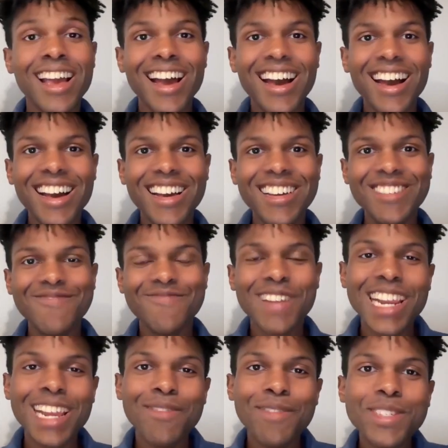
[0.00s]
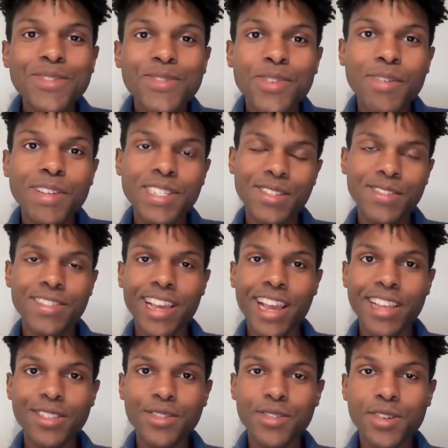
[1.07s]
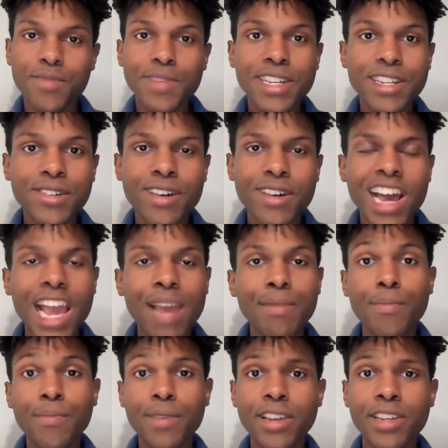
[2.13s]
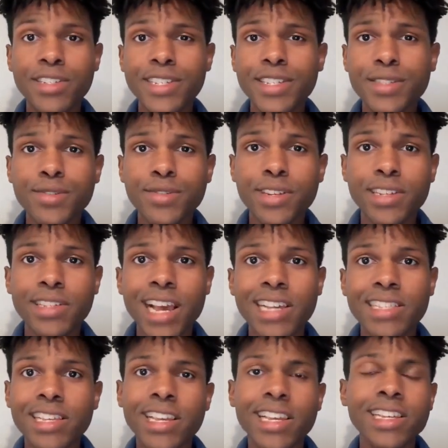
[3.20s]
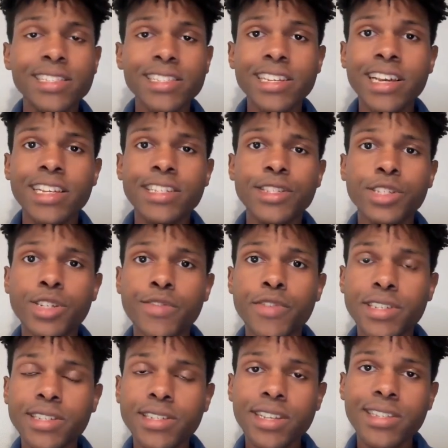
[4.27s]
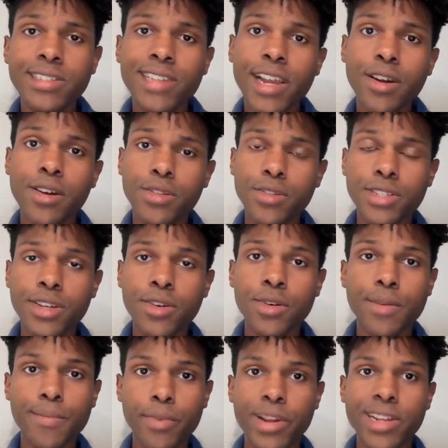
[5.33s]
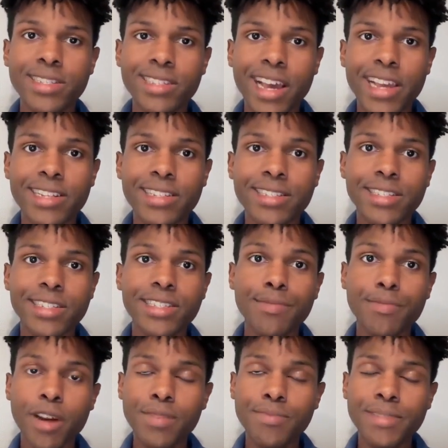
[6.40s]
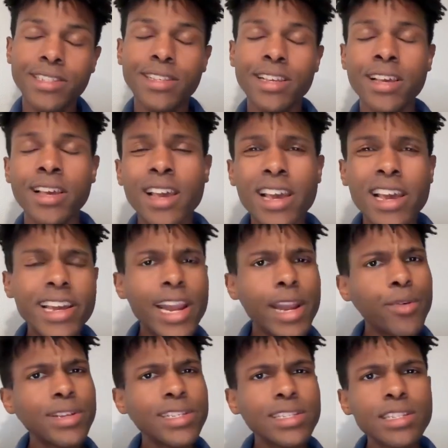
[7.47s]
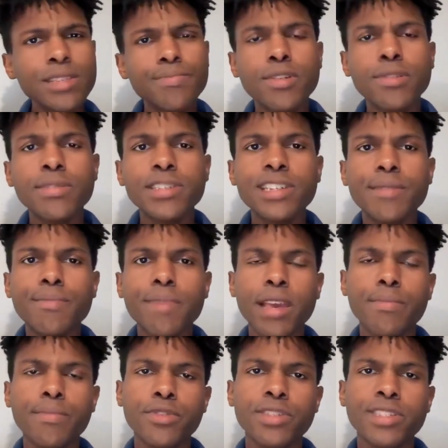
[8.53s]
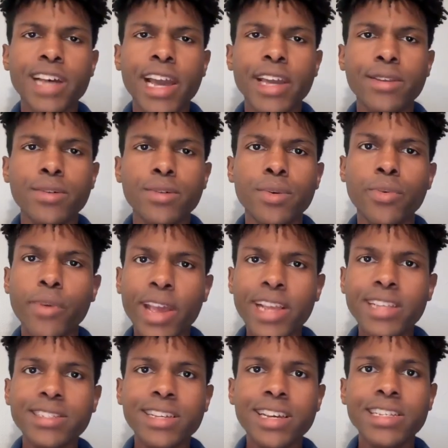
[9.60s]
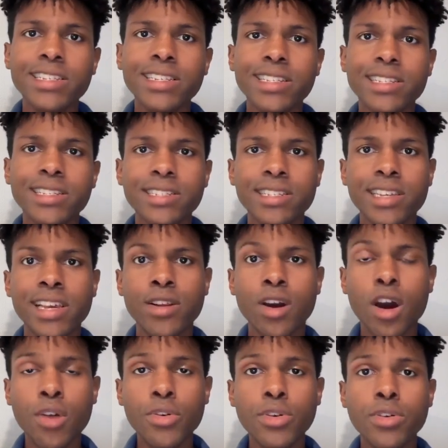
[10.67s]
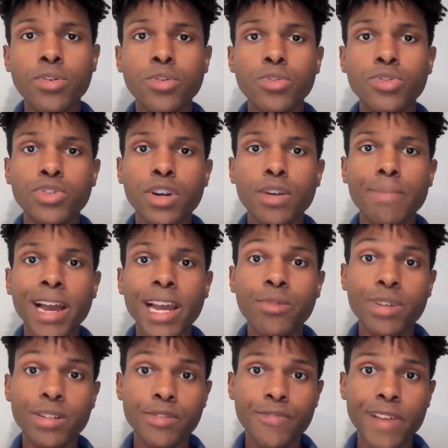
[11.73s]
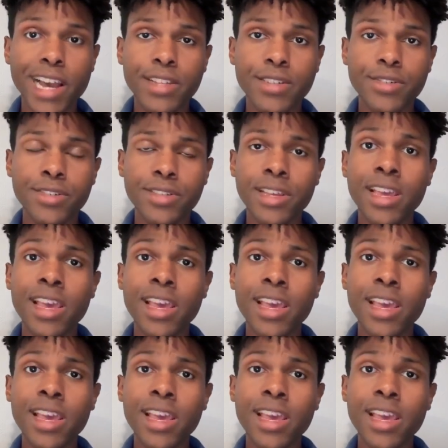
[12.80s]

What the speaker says: Hi, my name is Robinson De Jesús-Romero. I'm a PhD student at the Indiana University Psychological and Brain Sciences Department, and I recently published a paper titled Race, Ethnicity, and Other Cultural Background Factors